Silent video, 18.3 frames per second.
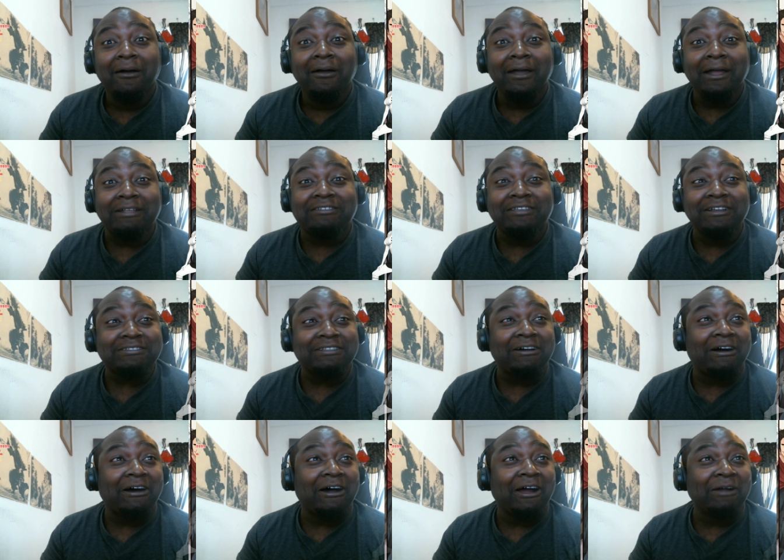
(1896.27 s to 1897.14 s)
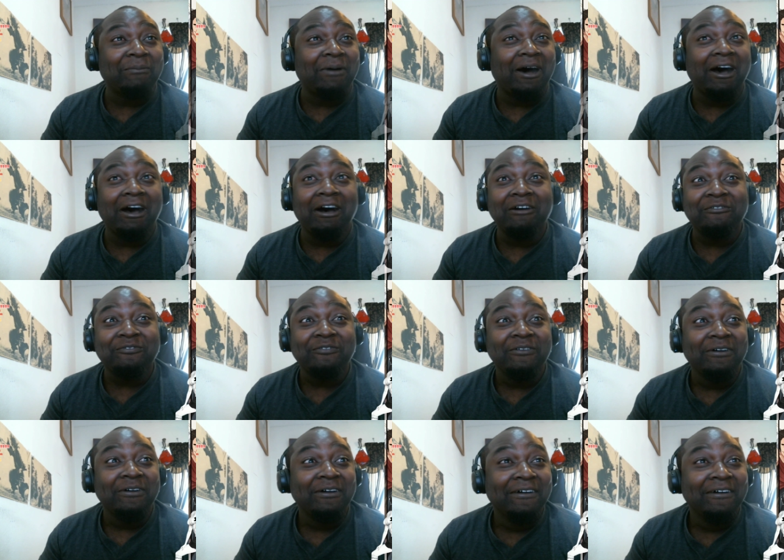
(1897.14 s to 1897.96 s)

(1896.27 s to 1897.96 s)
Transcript: It took the arm off?